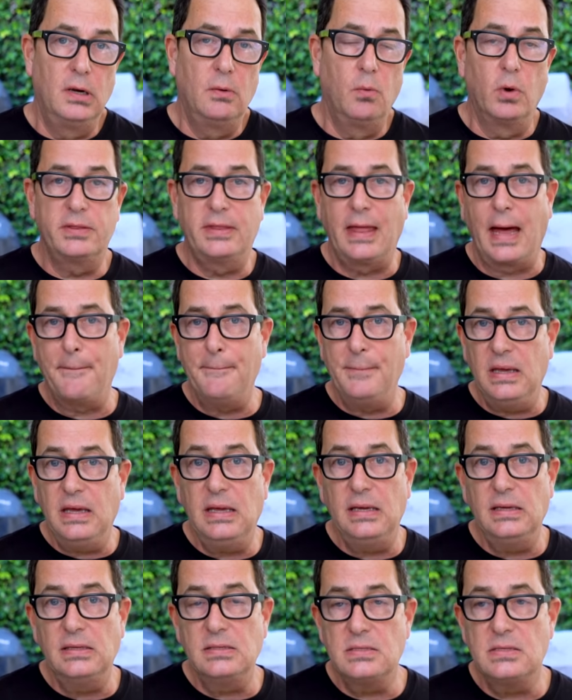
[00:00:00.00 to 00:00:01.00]
What that
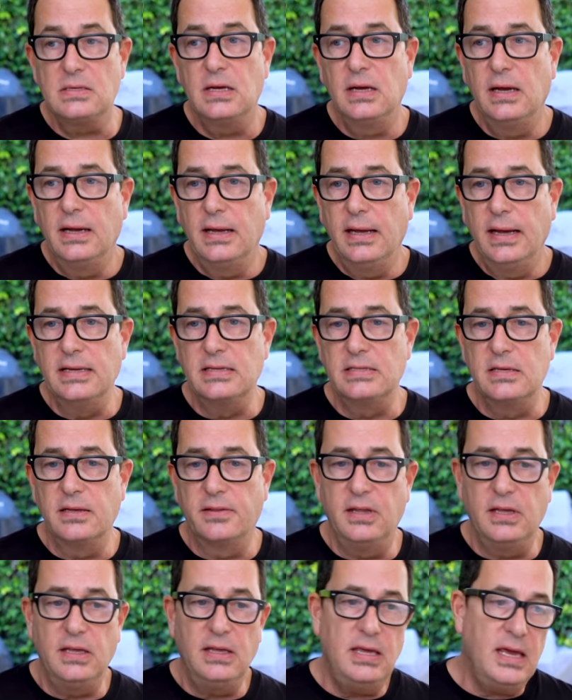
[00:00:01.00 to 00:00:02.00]
means is
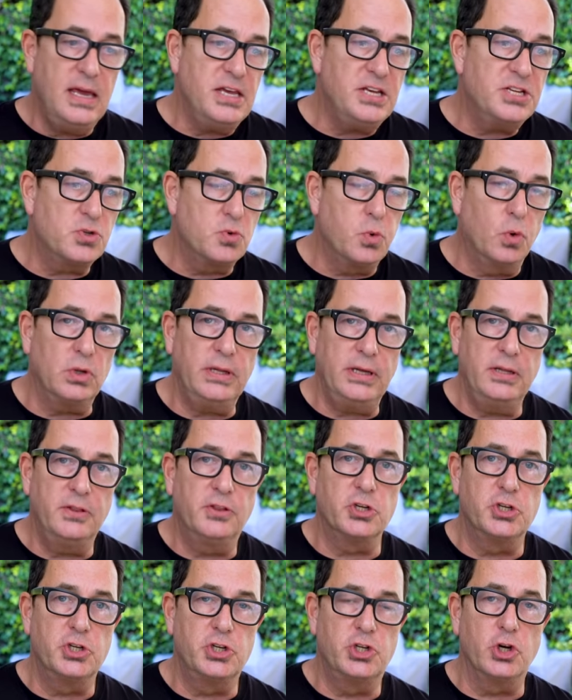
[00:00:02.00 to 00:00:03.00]
that the yeast will
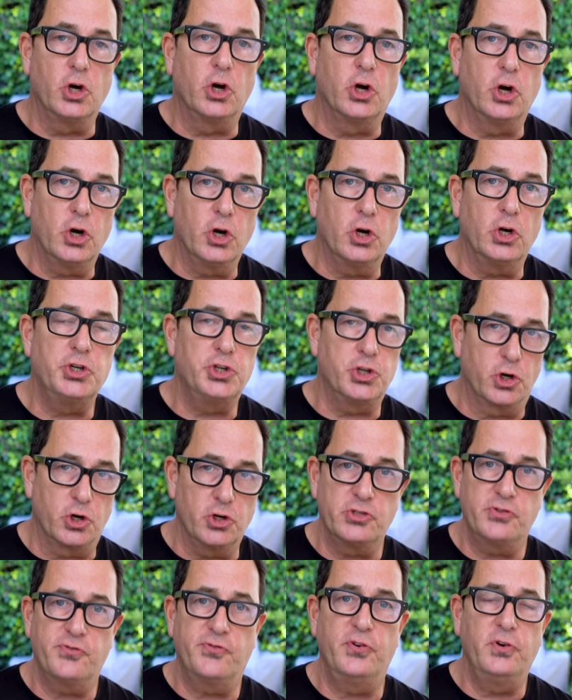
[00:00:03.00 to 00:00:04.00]
eat the sugar,
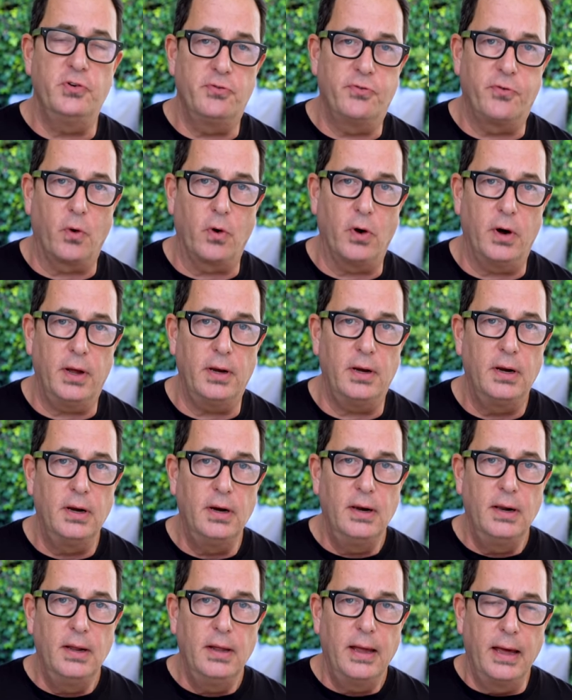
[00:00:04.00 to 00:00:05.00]
sugar's food for it,
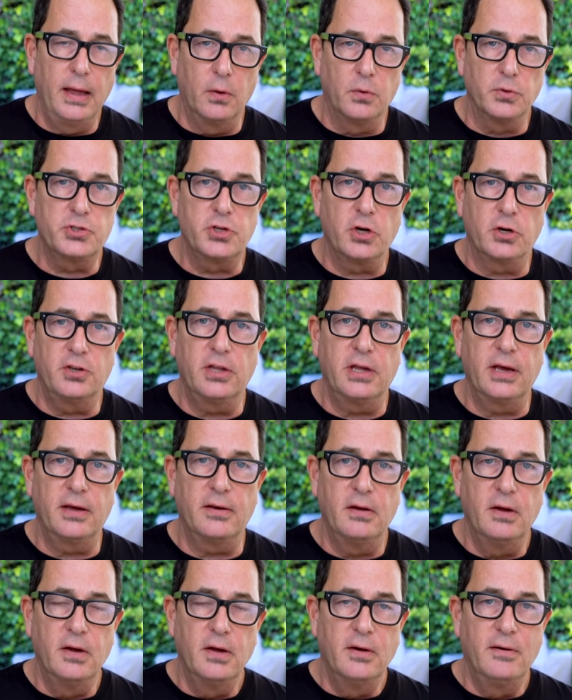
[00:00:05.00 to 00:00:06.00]
and it will start to
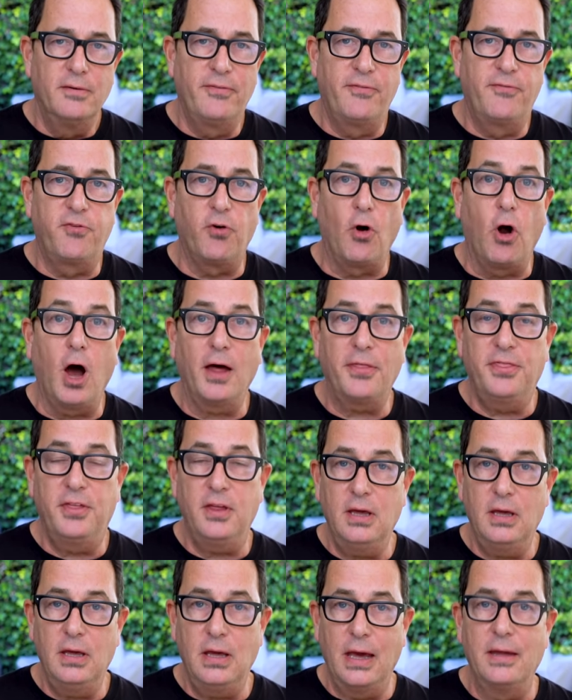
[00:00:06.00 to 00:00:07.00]
get
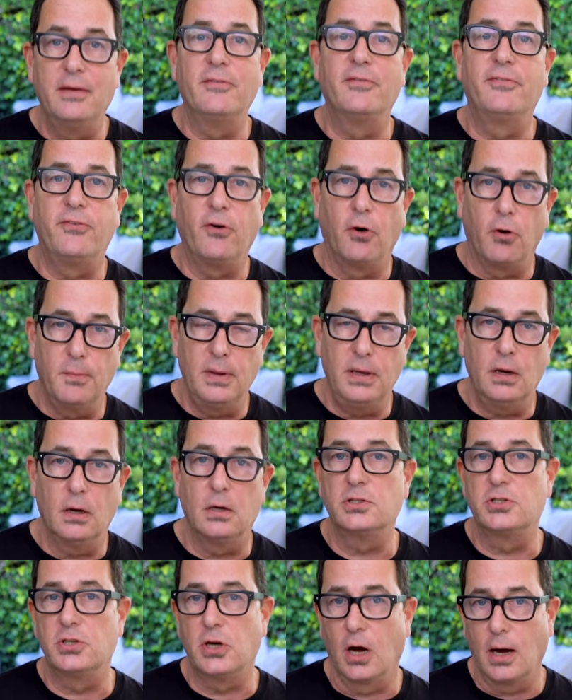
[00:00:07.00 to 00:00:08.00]
frothy and foamy
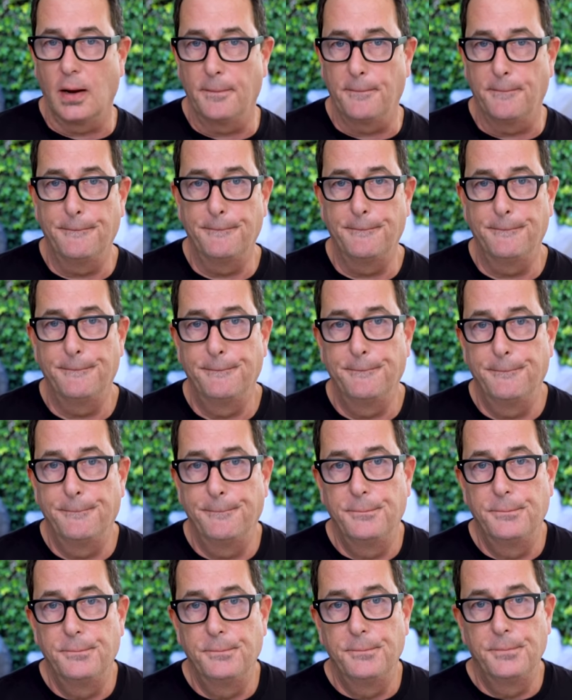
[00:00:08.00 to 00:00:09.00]
on top.
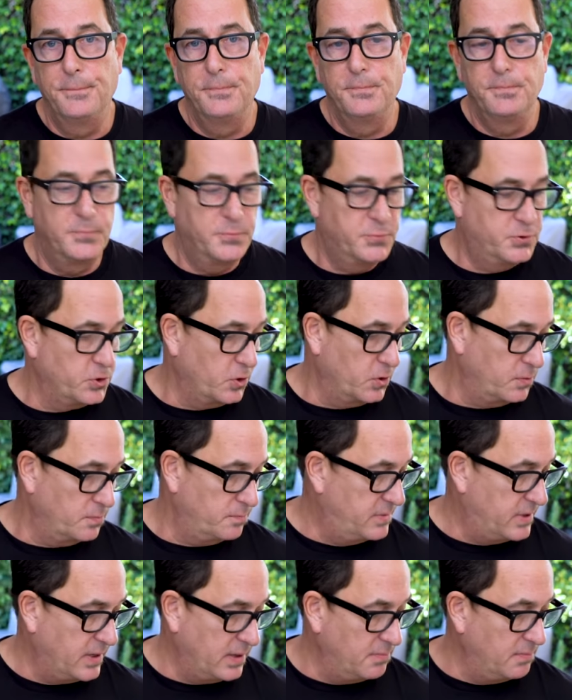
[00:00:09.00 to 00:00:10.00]
So
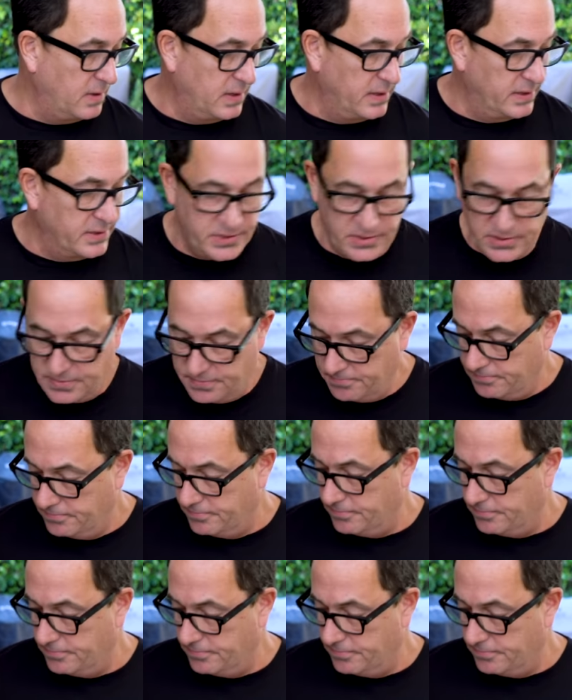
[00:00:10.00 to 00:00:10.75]
10 minutes.